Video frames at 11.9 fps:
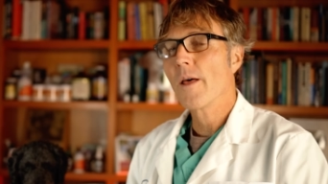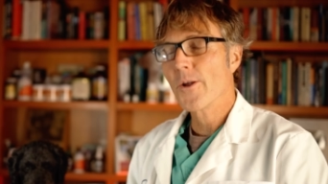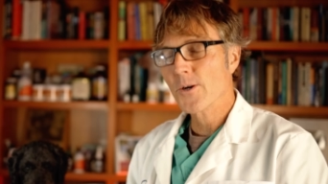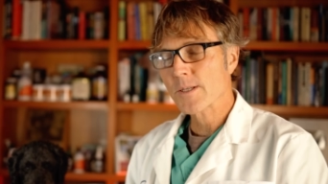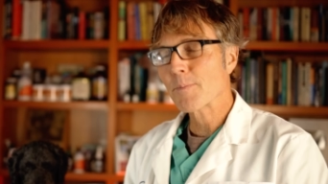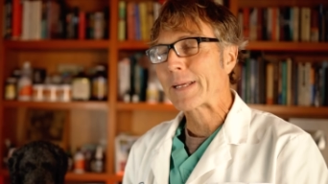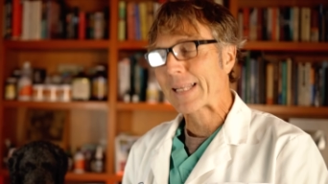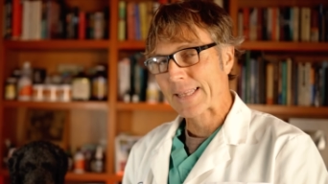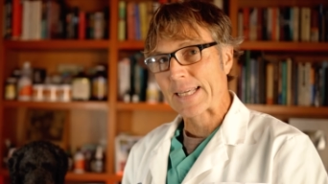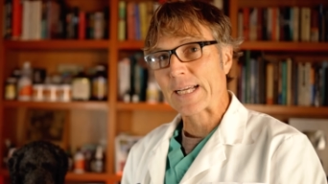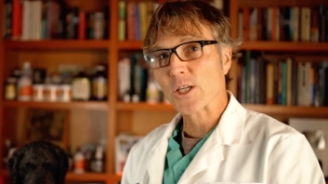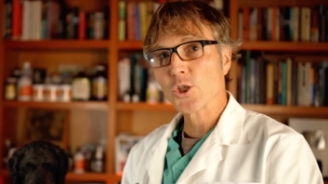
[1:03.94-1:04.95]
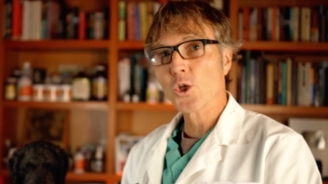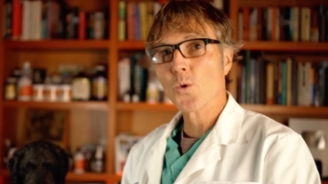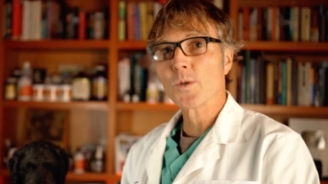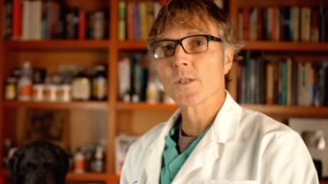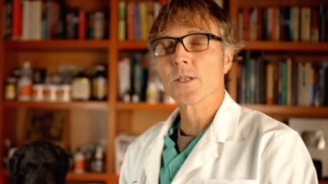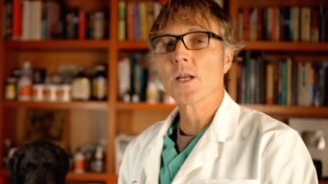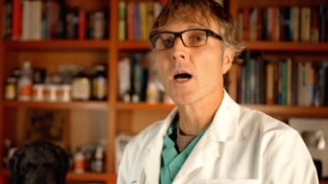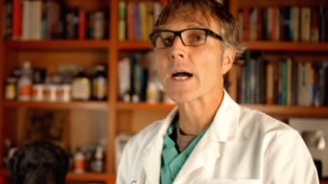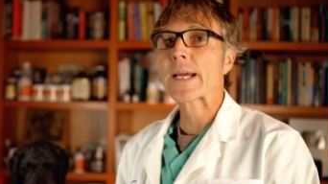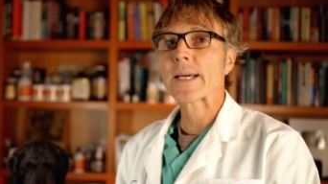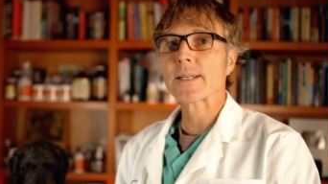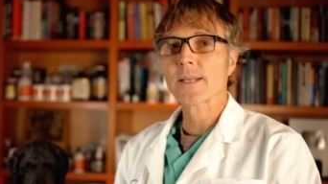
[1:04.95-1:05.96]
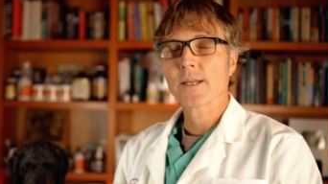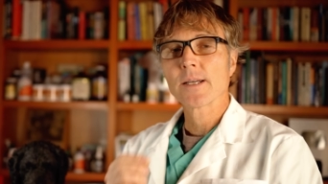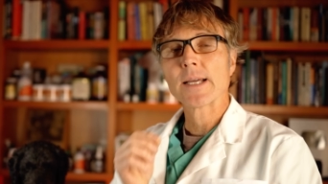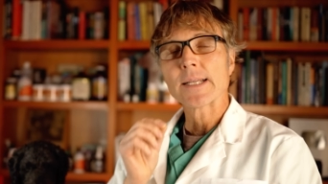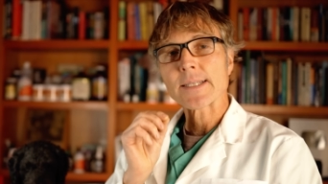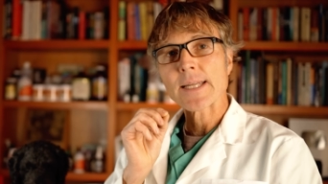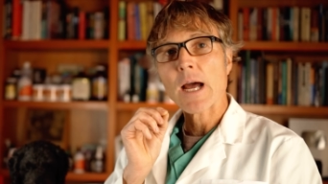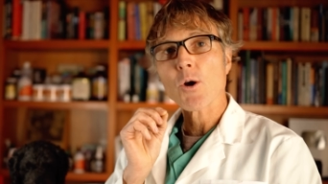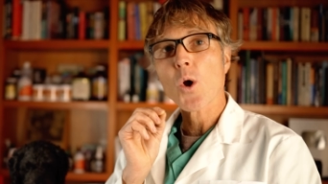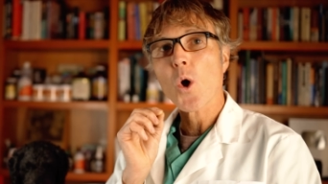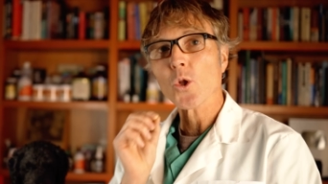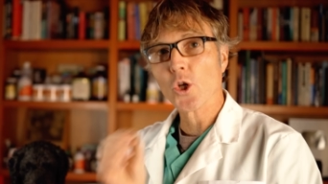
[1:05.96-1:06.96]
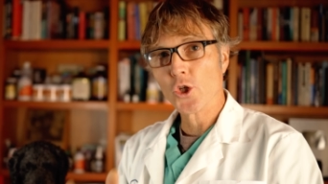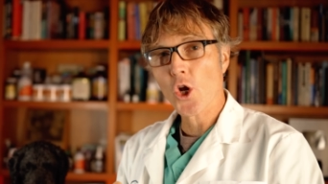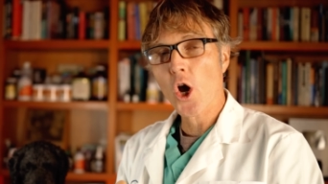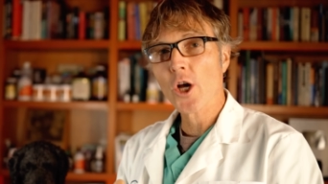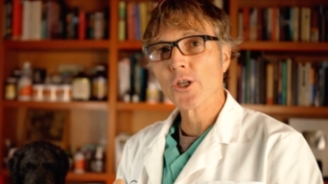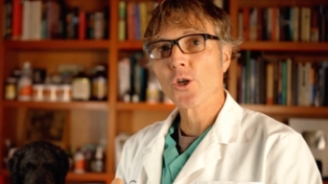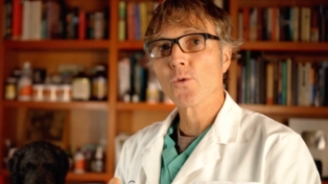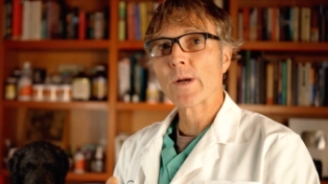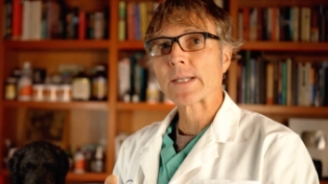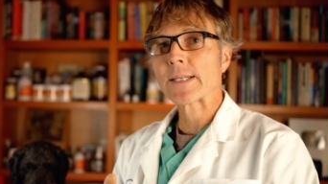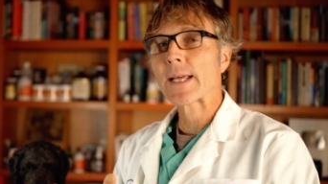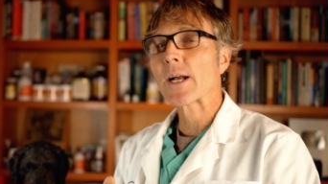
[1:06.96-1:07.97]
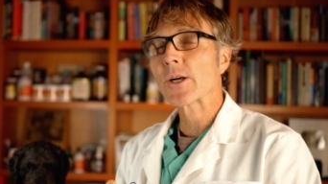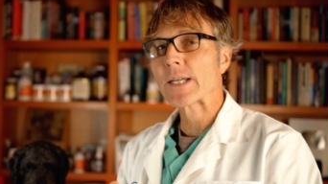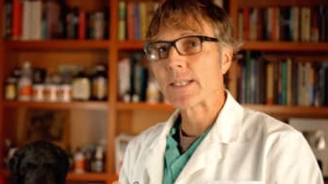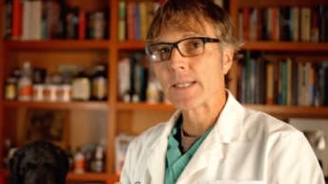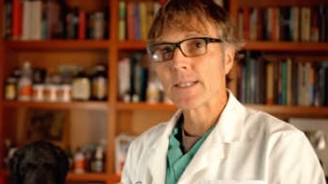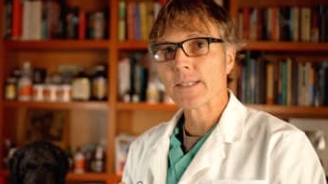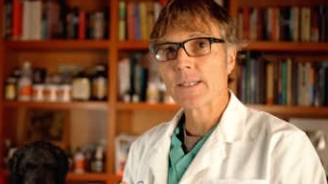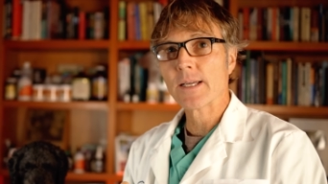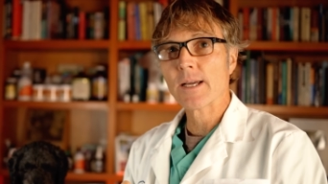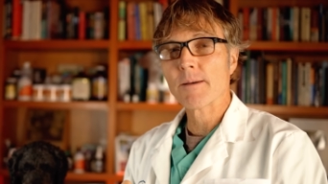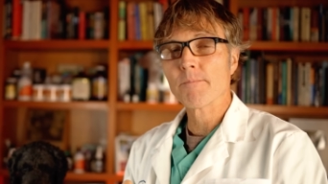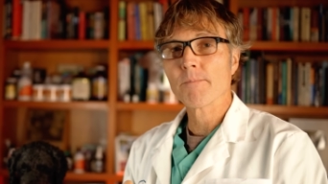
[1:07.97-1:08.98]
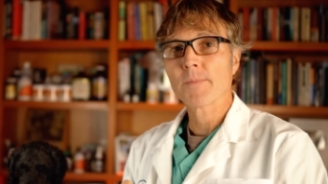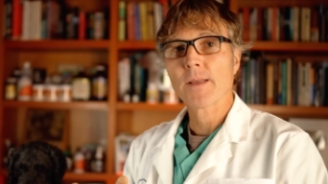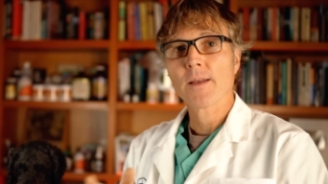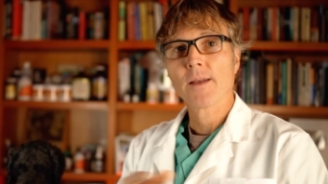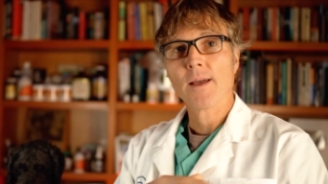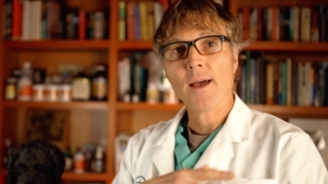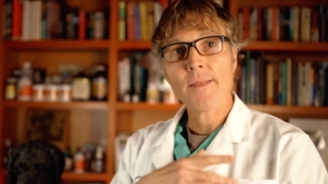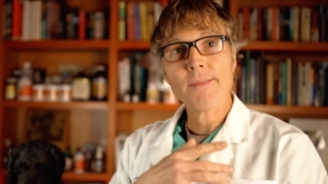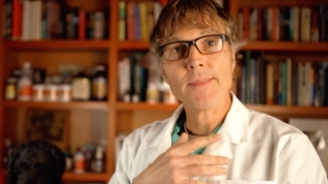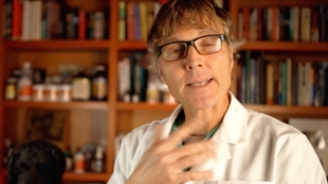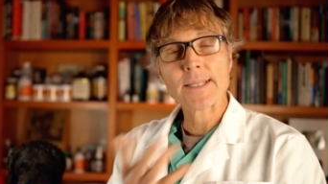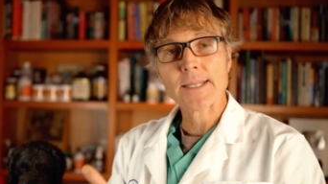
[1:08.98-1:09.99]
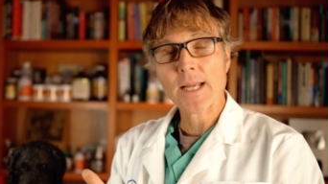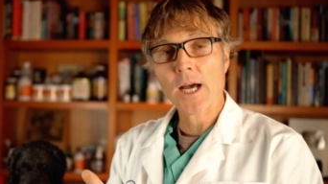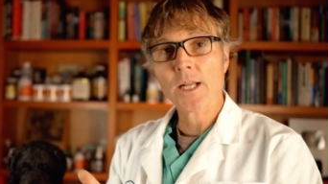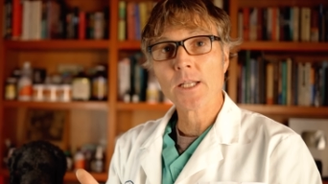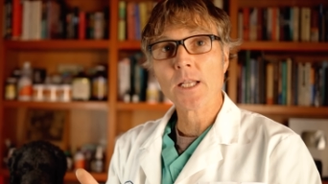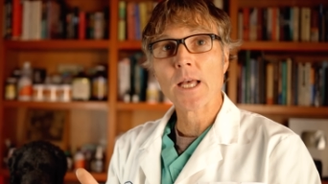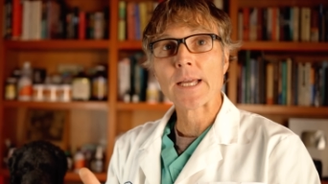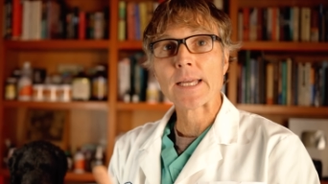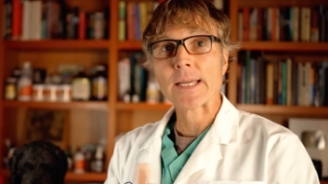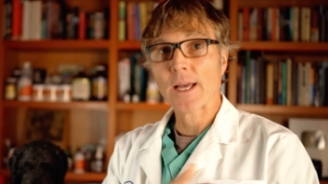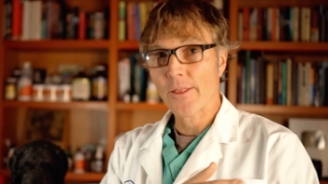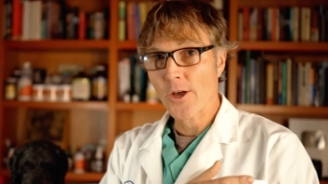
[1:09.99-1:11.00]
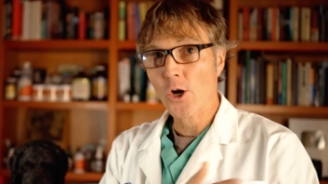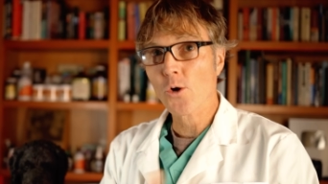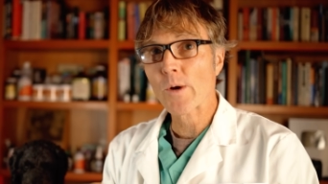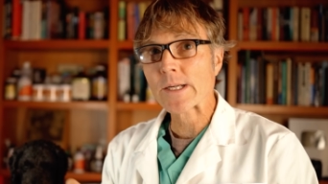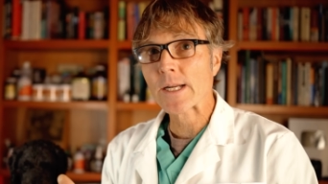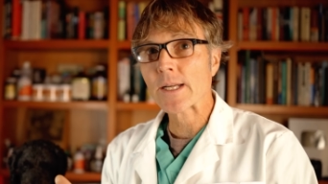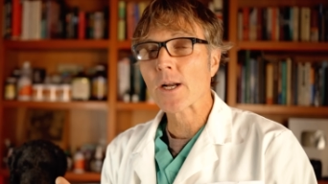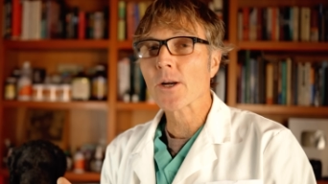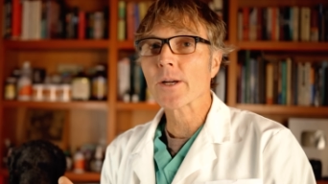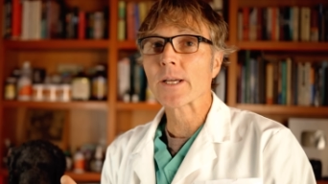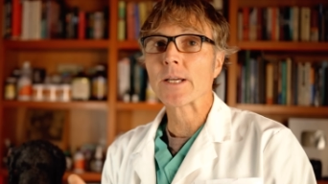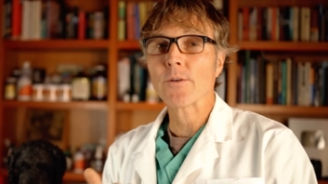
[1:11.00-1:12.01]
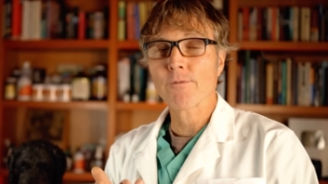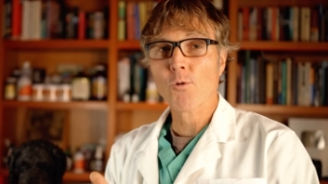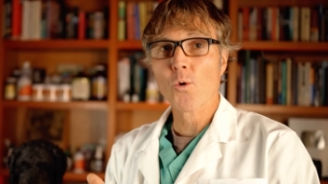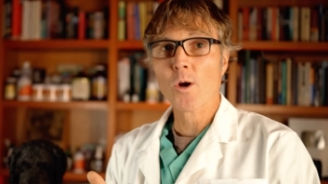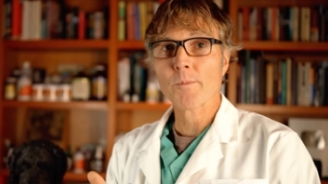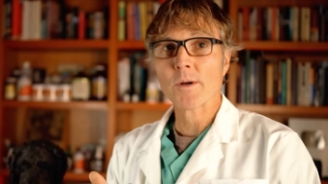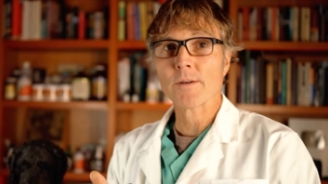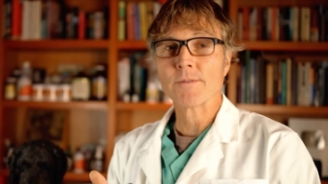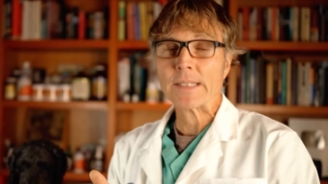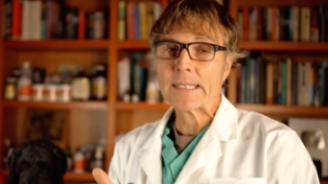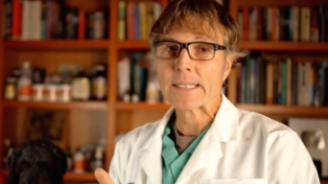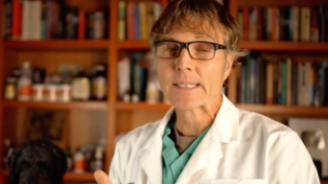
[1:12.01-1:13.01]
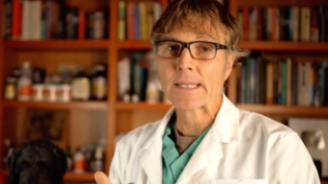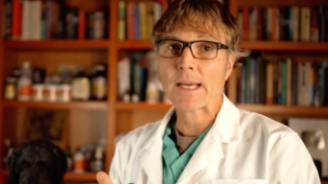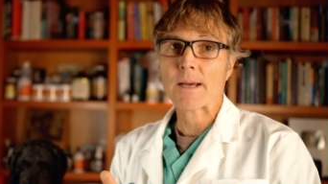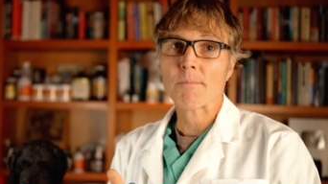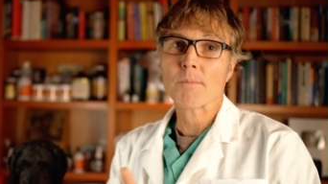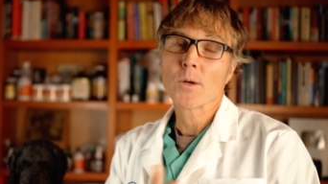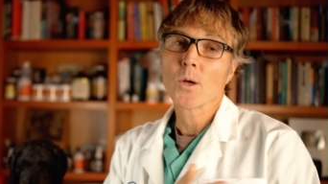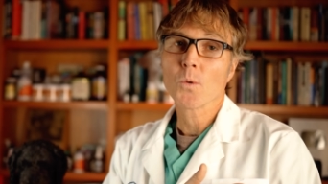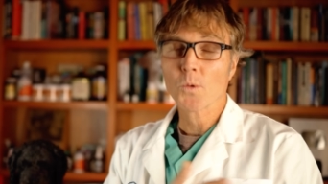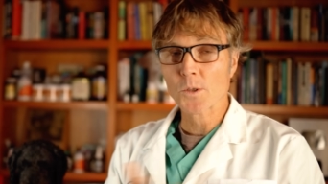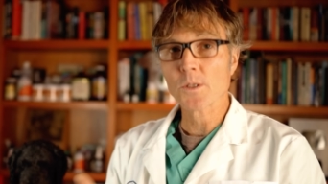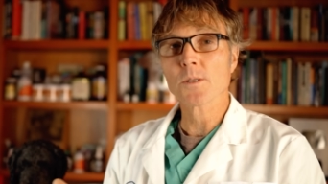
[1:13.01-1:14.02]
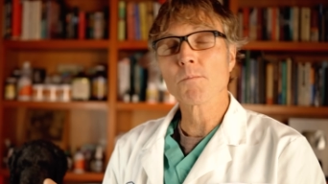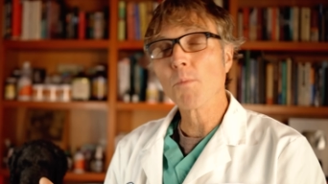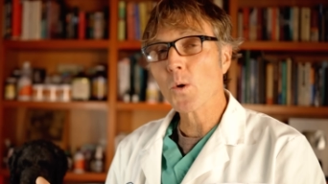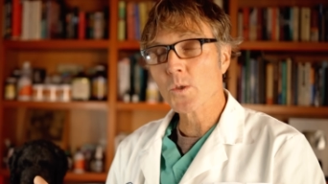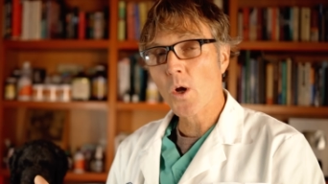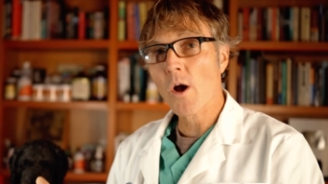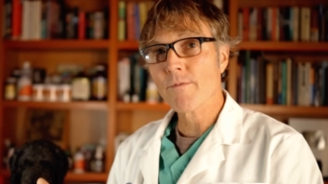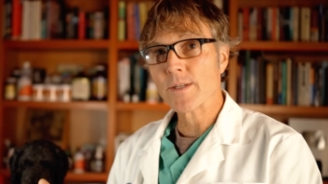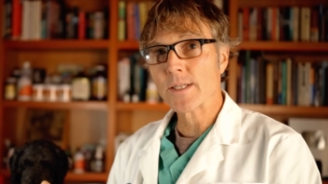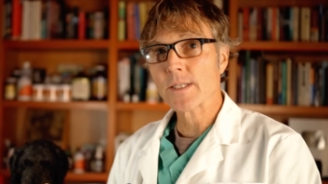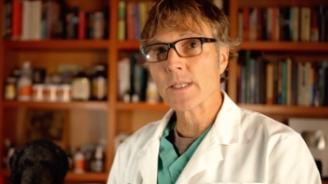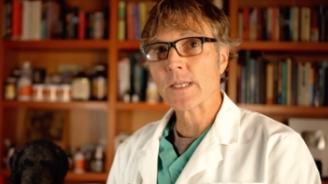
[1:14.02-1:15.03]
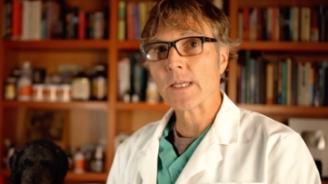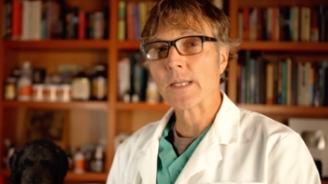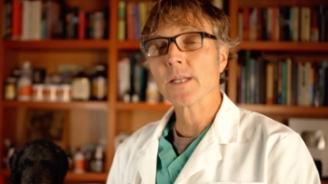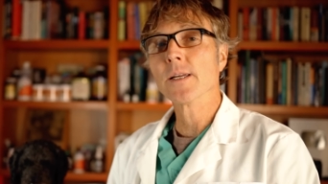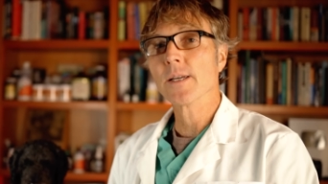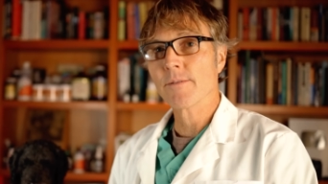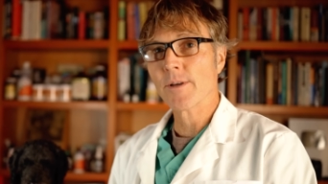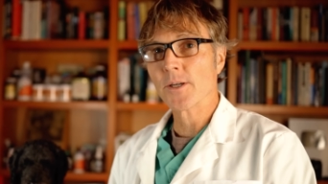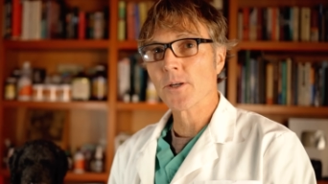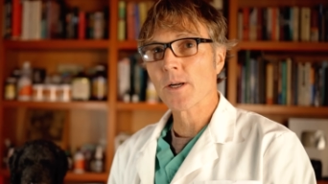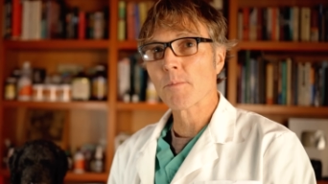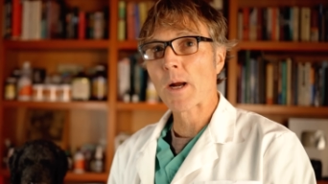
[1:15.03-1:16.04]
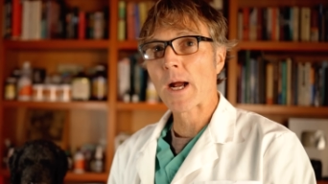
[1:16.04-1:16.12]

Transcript: There has been a link shown to diet. It's now called non-hereditary D C M, and this is unlike the hereditary form of D C M, which is most often seen in veterinary